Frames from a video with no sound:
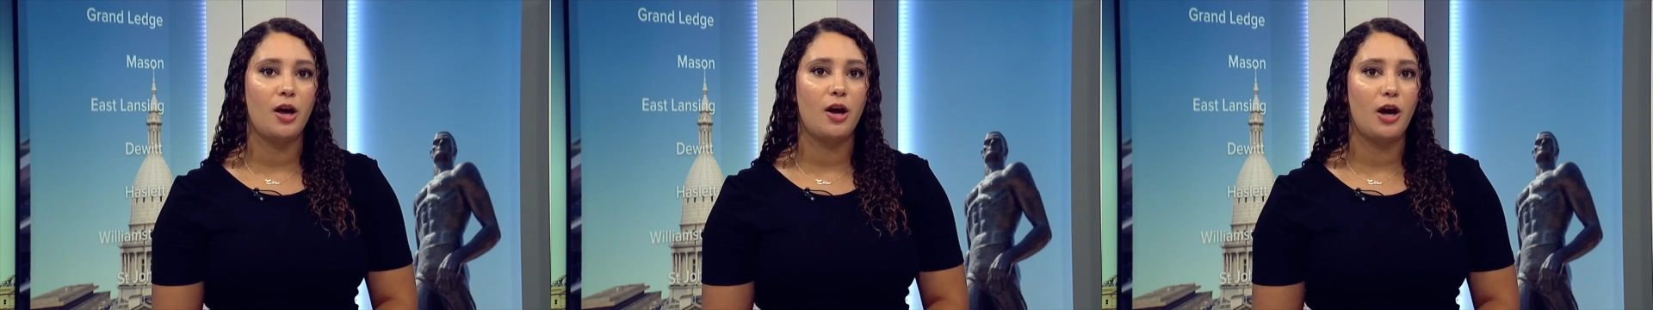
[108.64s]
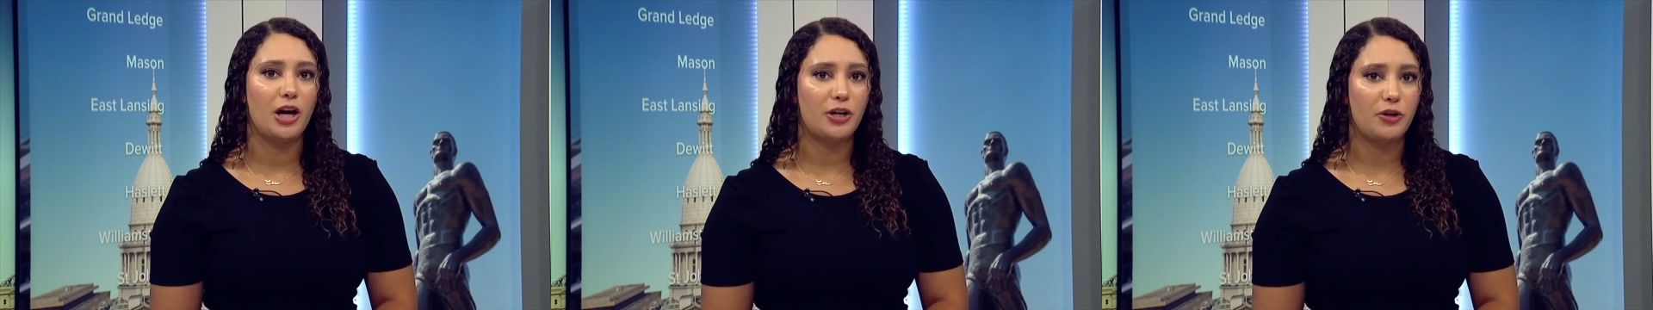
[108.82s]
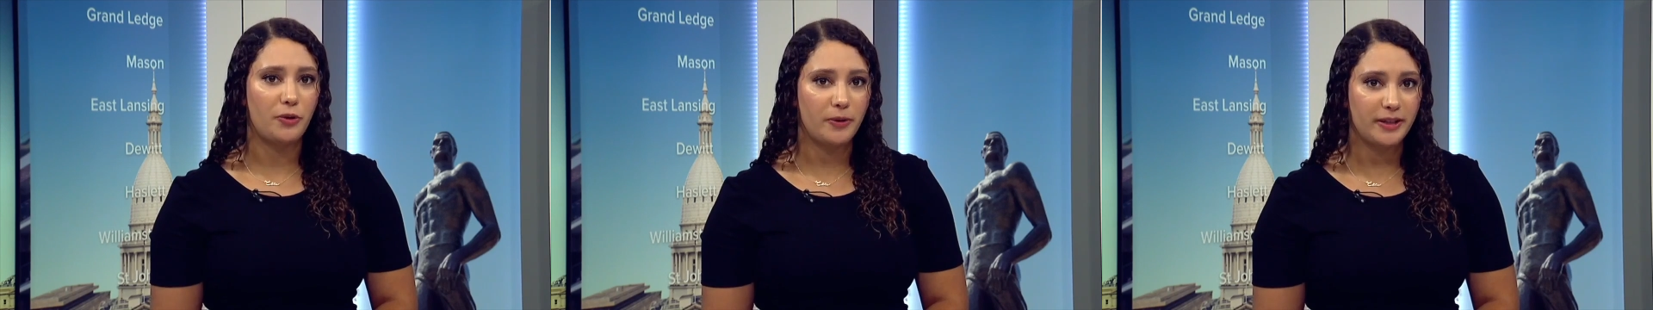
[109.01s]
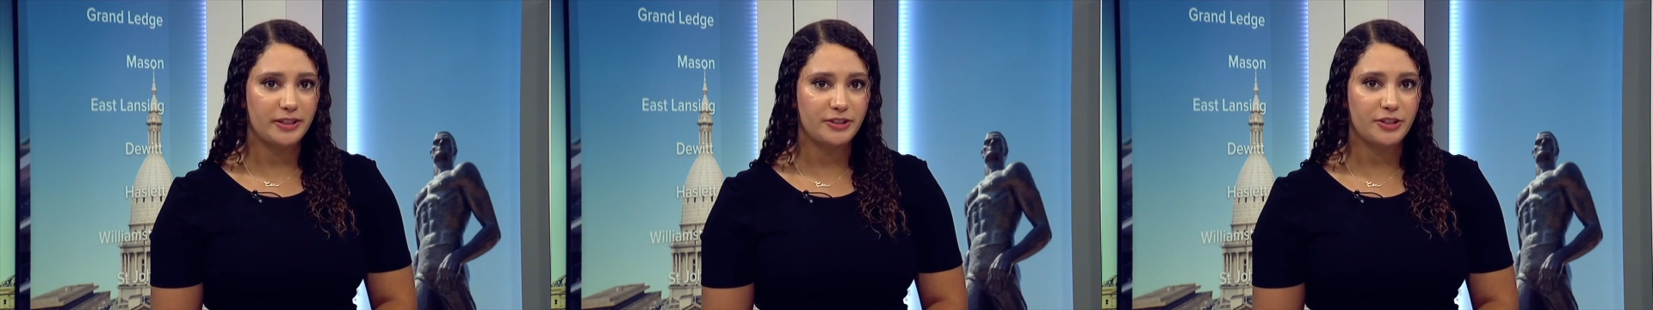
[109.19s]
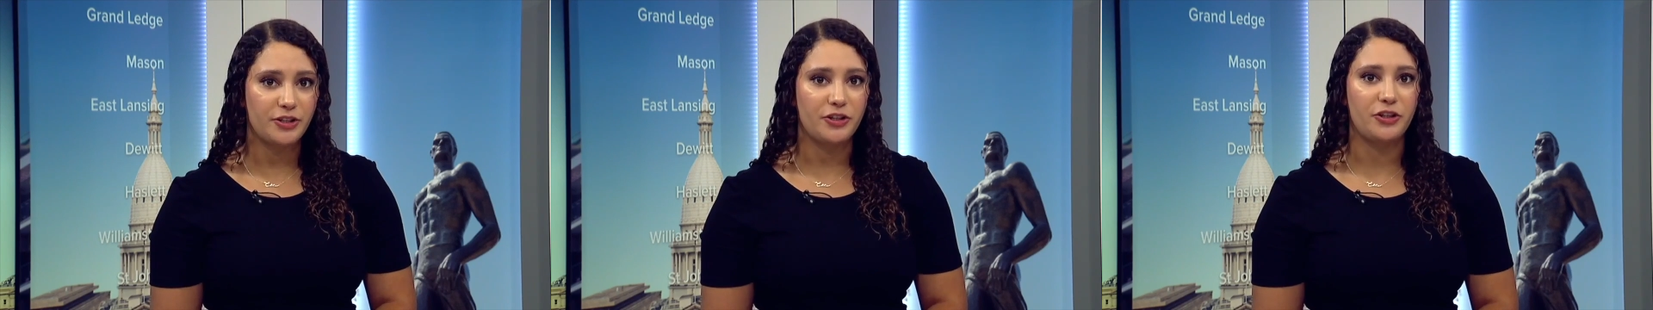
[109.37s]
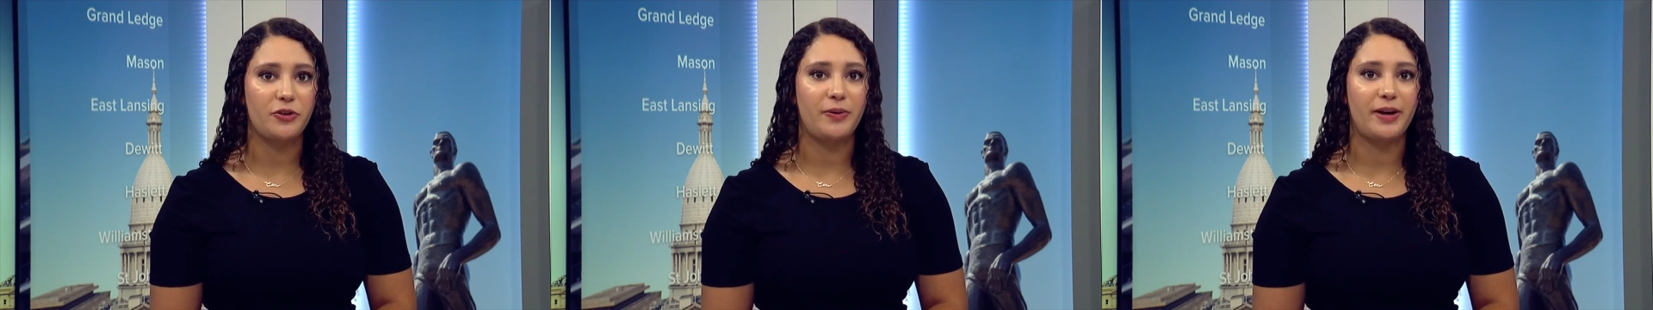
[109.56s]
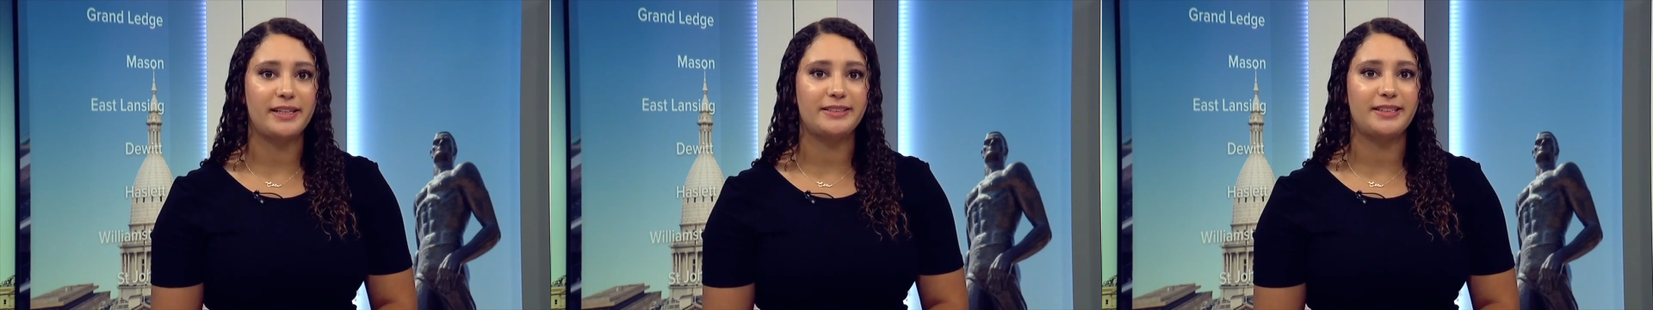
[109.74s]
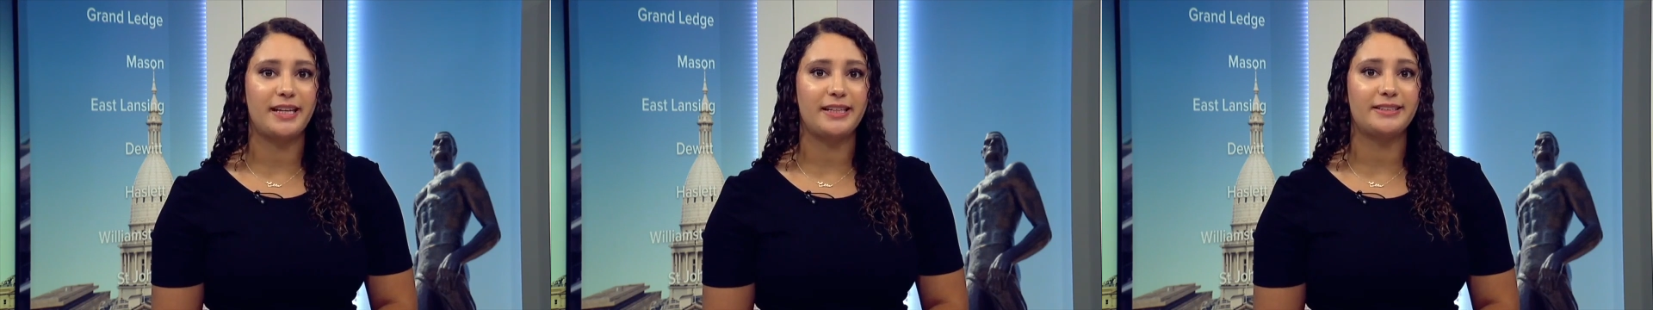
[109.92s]
According to the
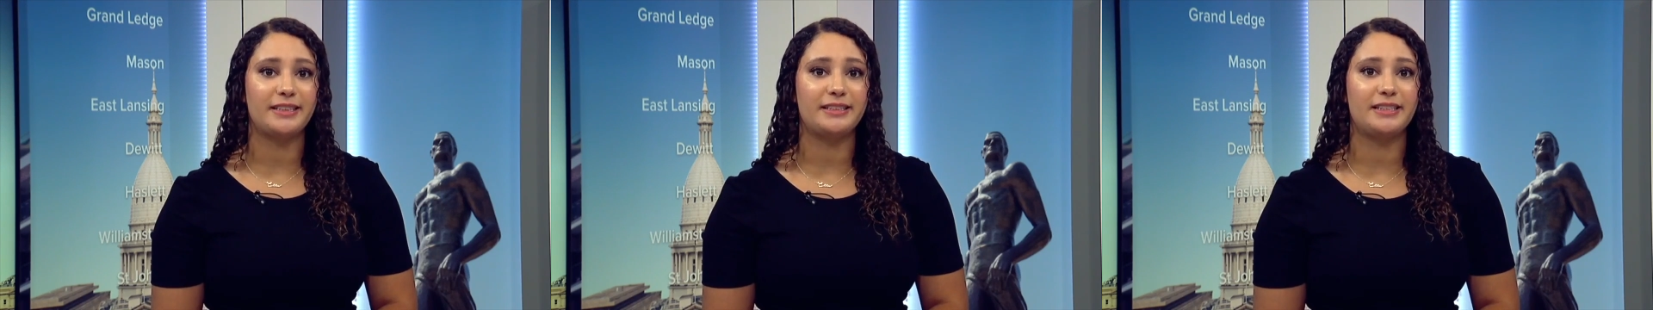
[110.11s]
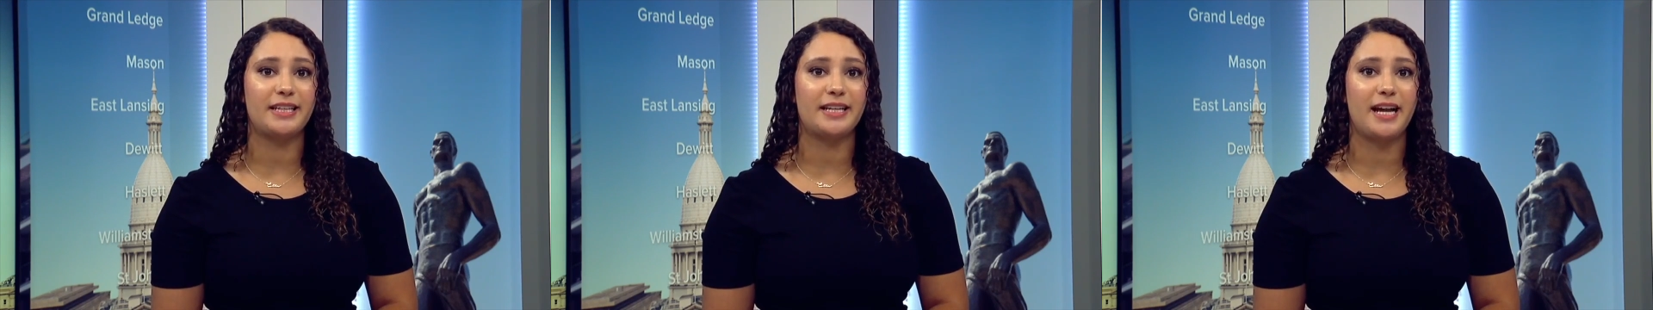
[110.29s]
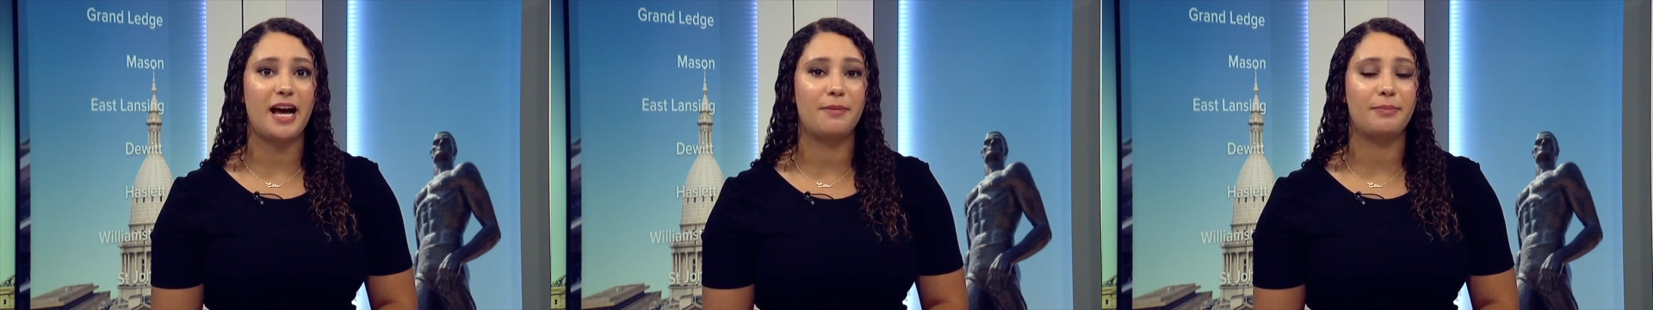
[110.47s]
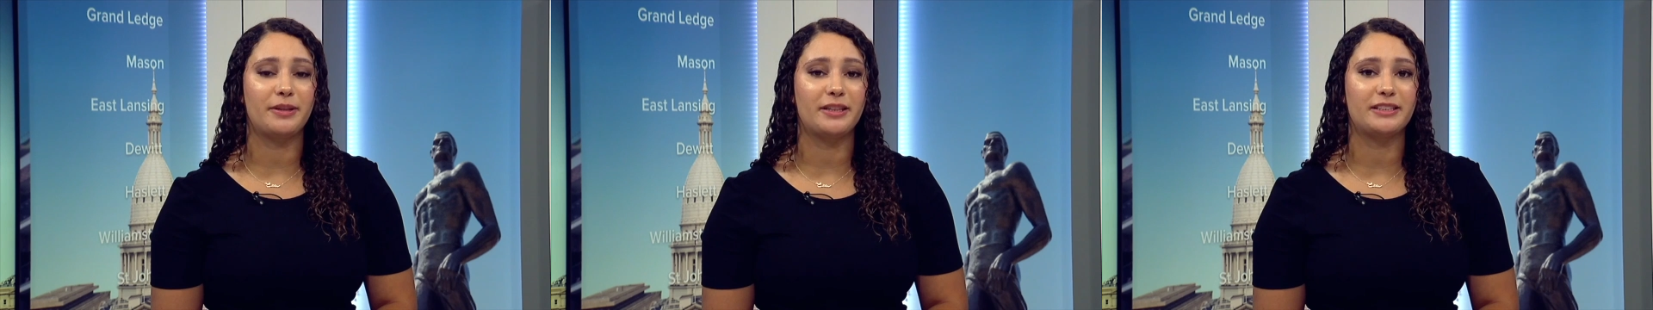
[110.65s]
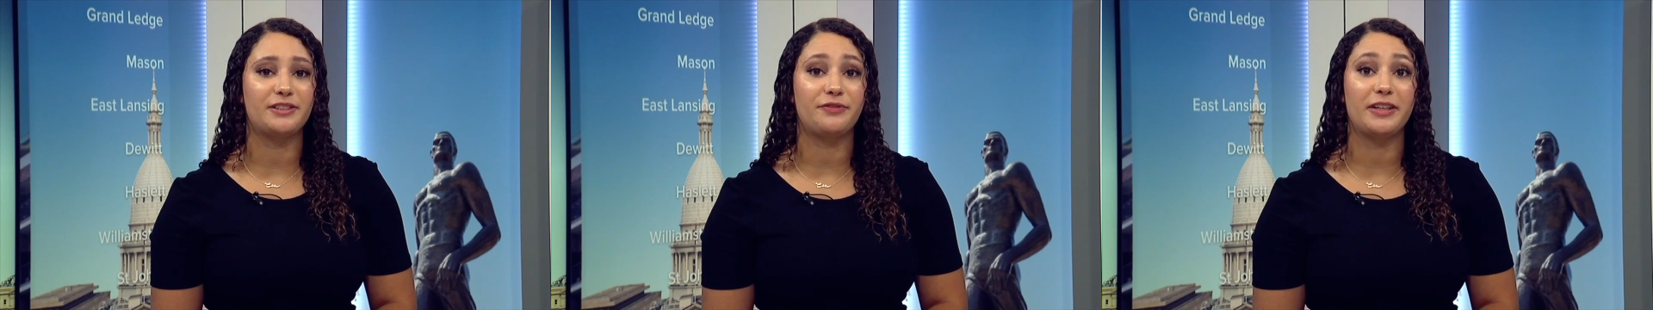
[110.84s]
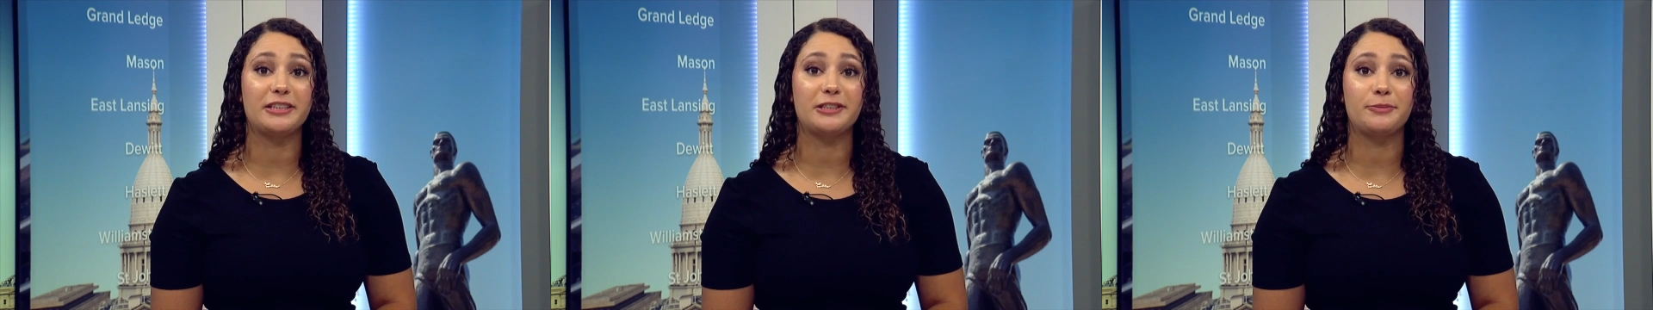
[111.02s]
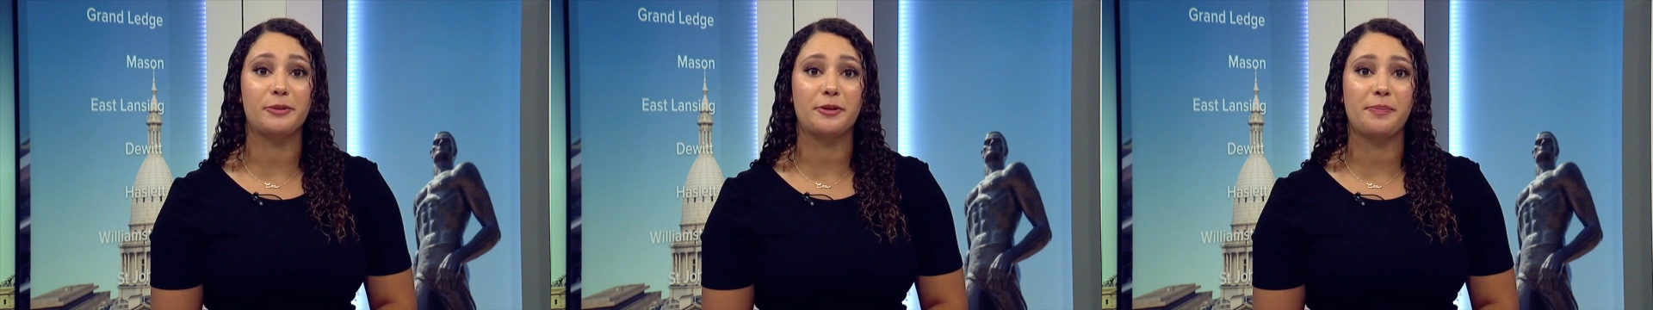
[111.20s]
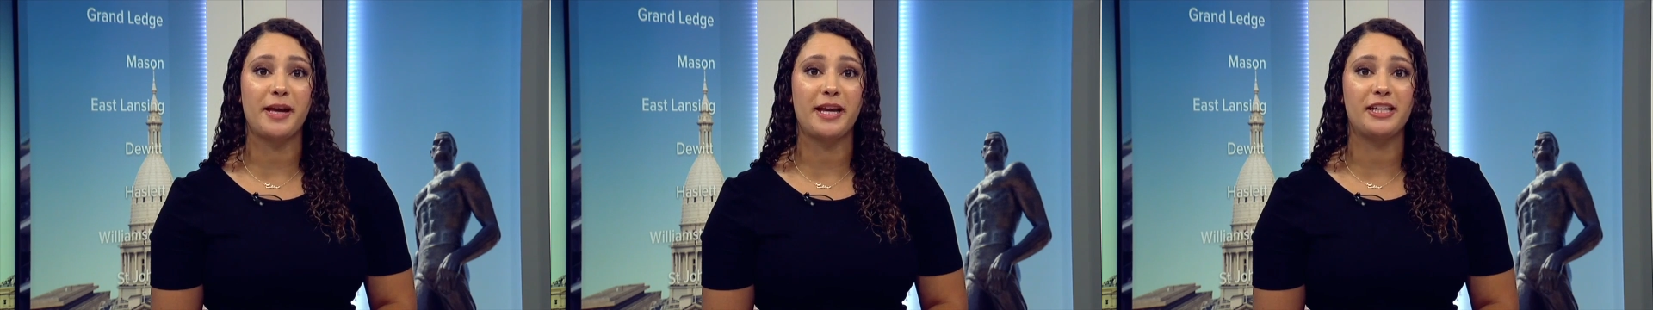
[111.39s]
USS Indianapolis Facebook
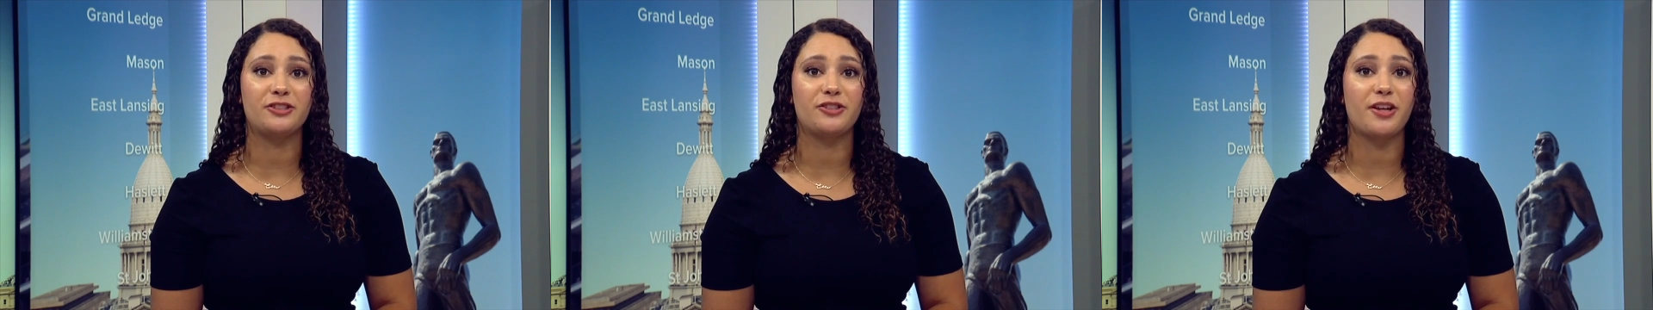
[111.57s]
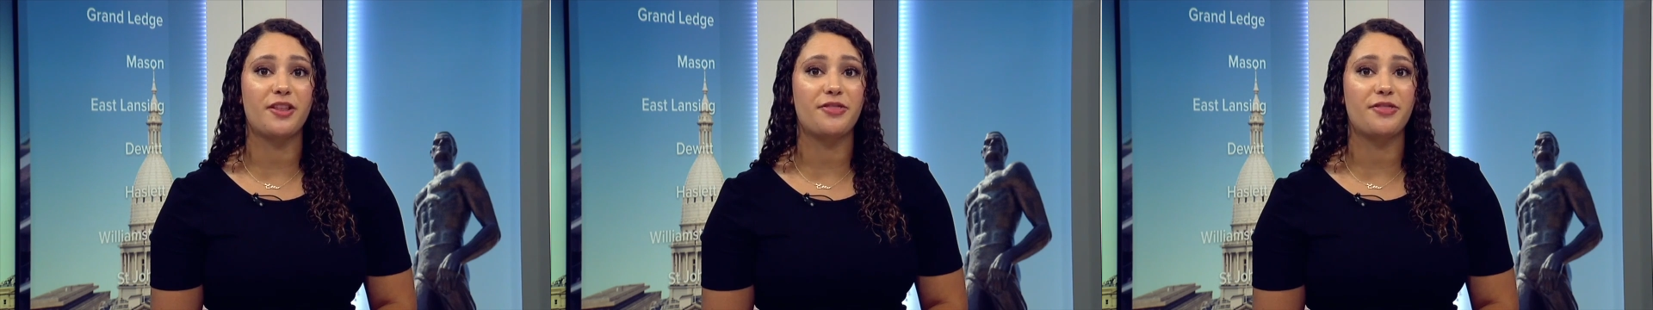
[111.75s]
page,